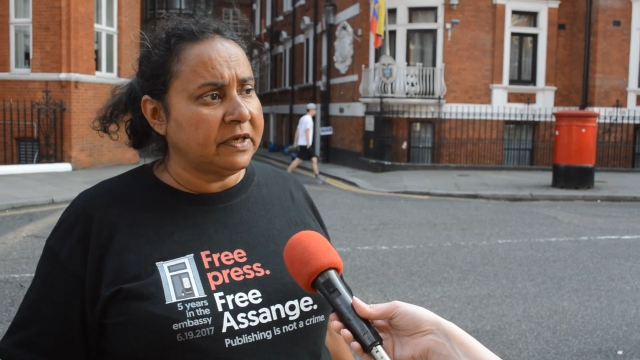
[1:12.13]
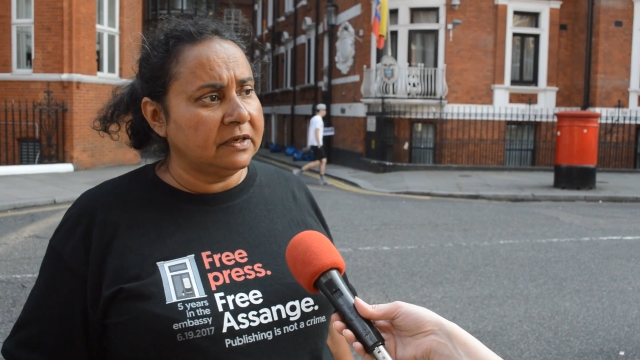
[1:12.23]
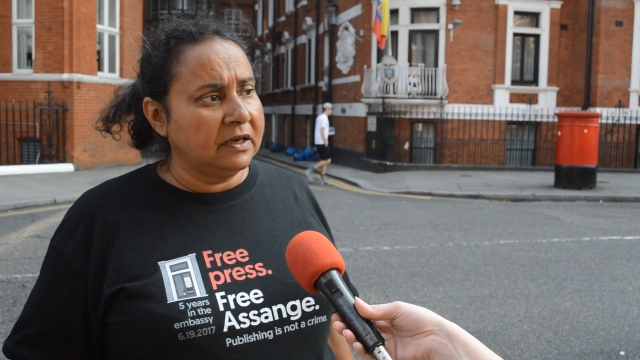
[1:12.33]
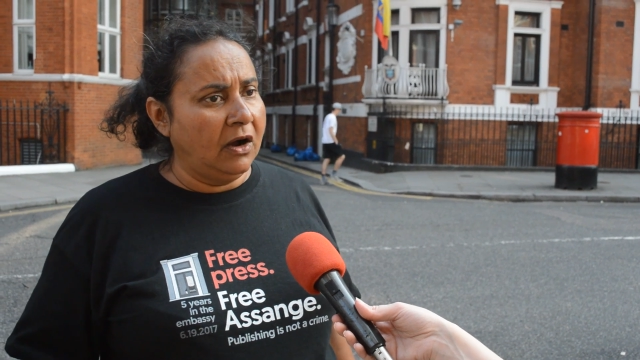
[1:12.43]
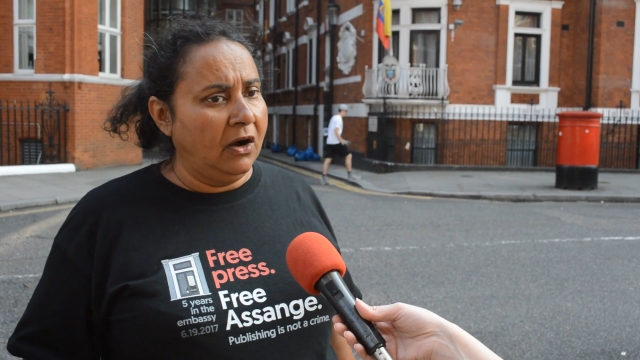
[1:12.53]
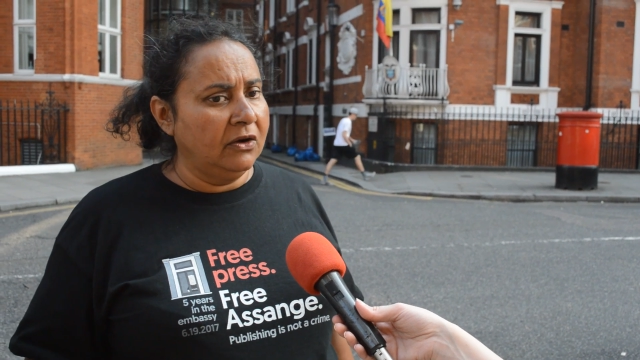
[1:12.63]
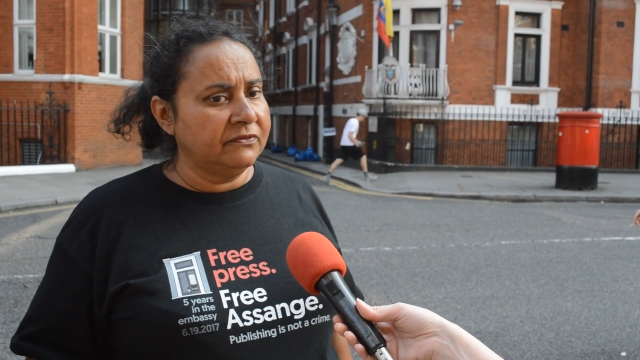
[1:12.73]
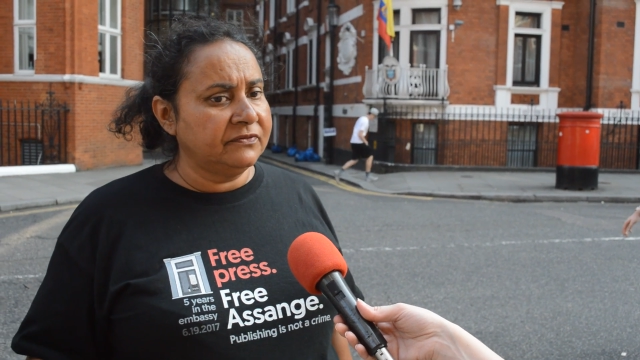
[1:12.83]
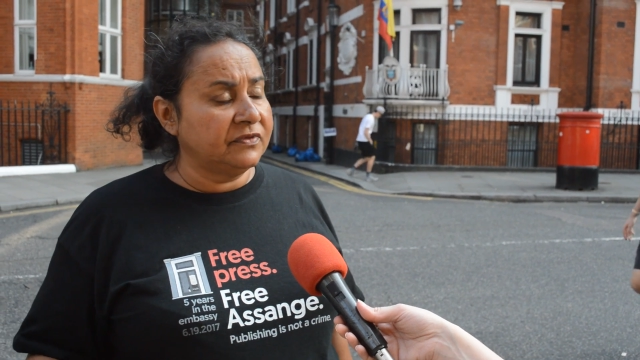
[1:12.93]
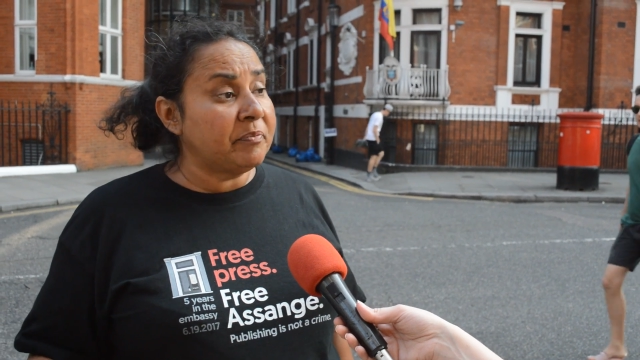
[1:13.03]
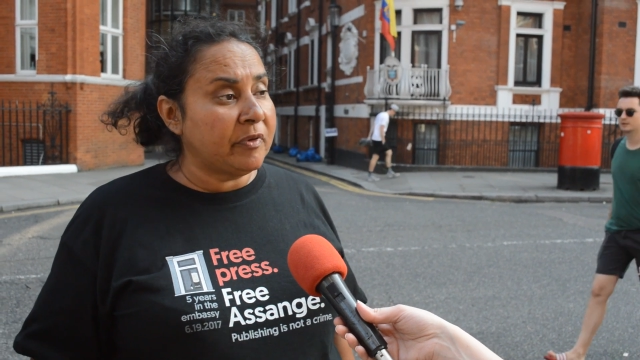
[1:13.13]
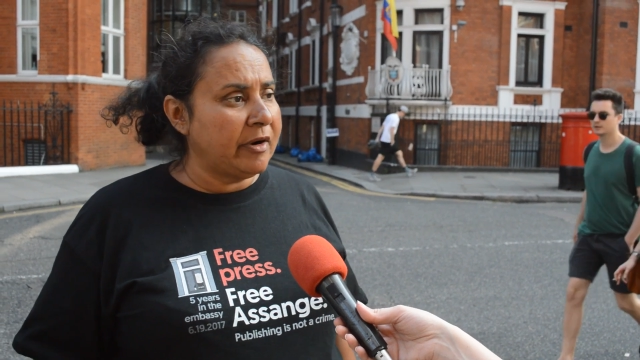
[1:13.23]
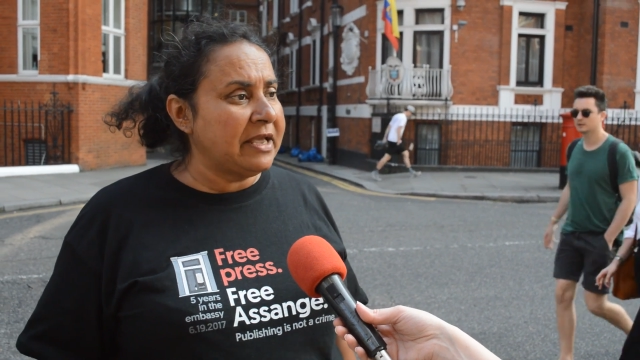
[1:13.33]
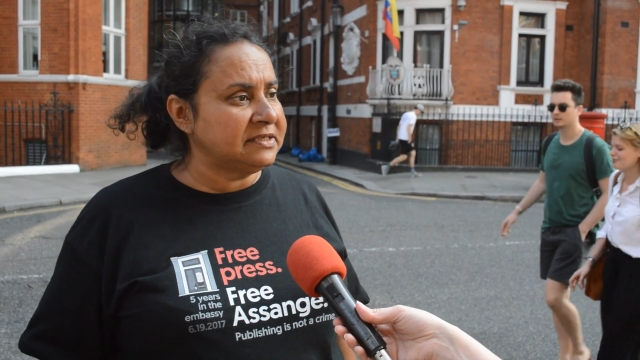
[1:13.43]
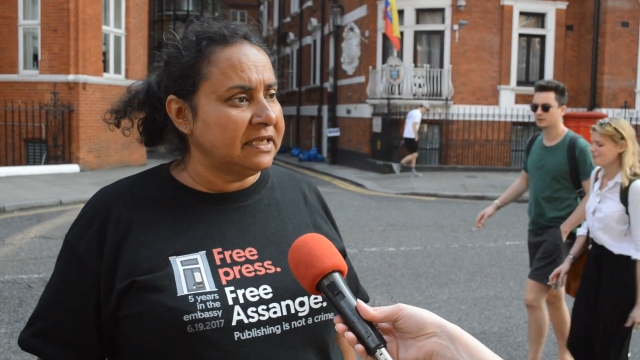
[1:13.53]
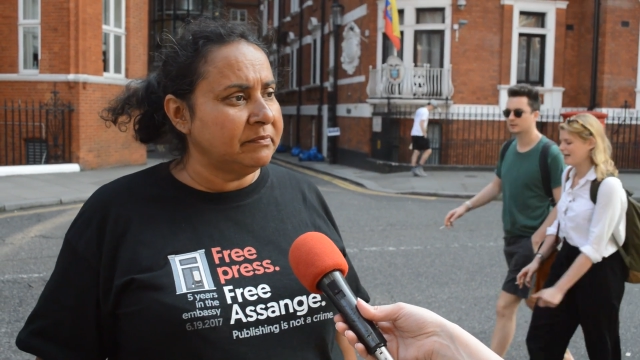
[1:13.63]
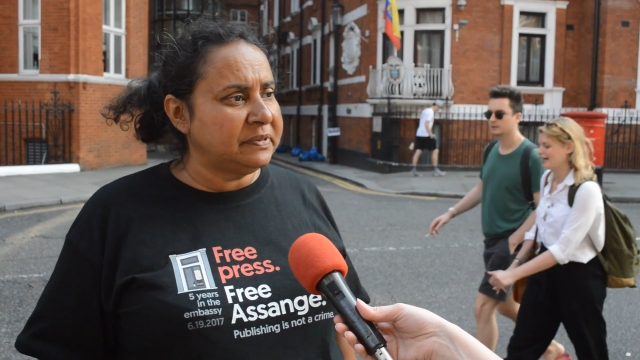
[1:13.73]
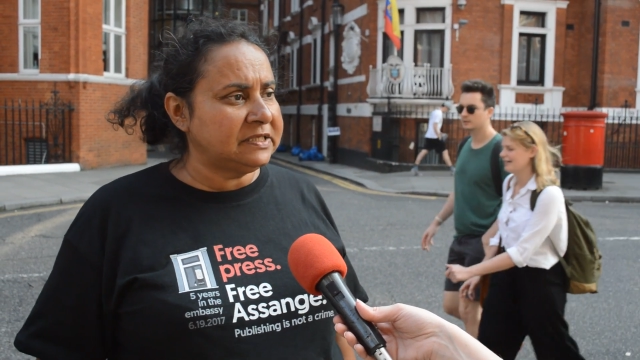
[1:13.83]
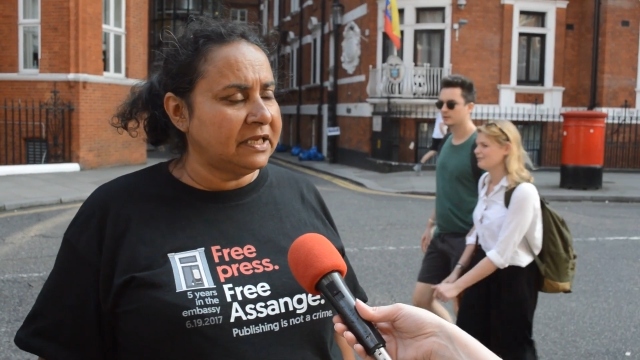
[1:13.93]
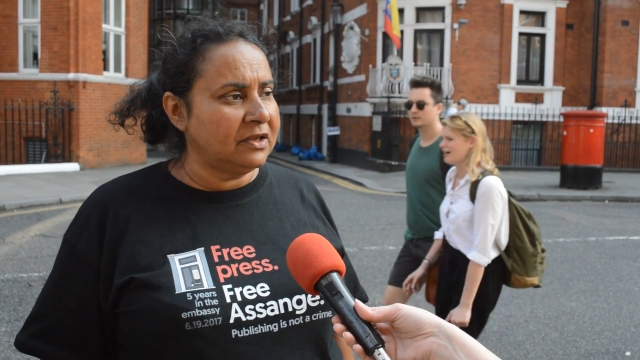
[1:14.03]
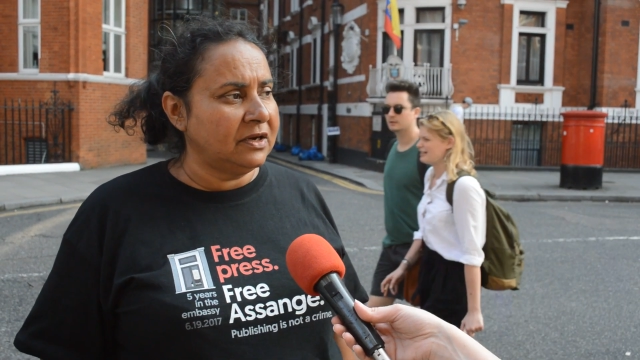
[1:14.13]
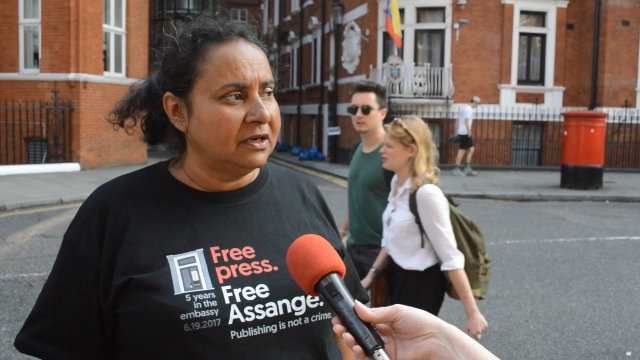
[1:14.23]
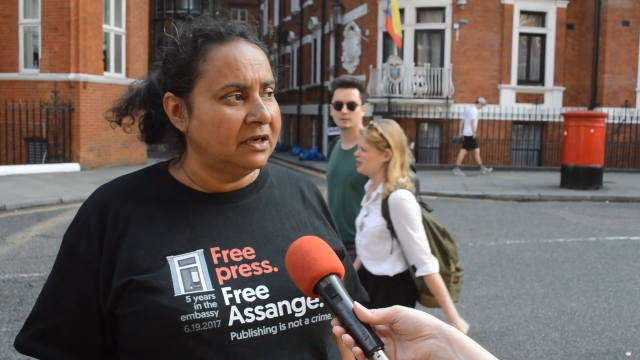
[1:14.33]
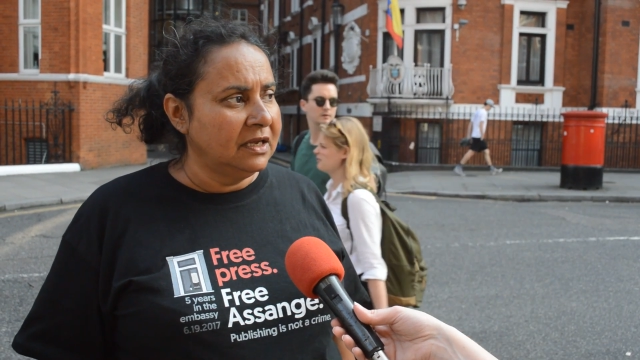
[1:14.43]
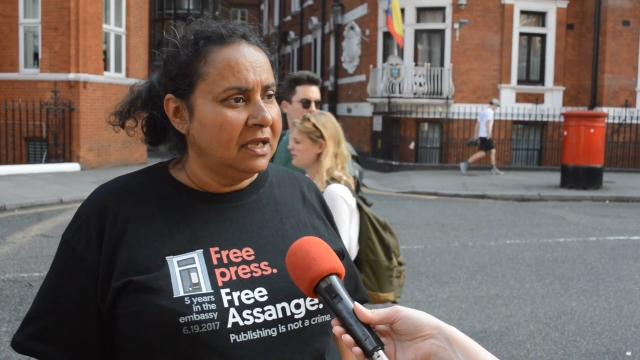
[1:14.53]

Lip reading: but of the press in particular.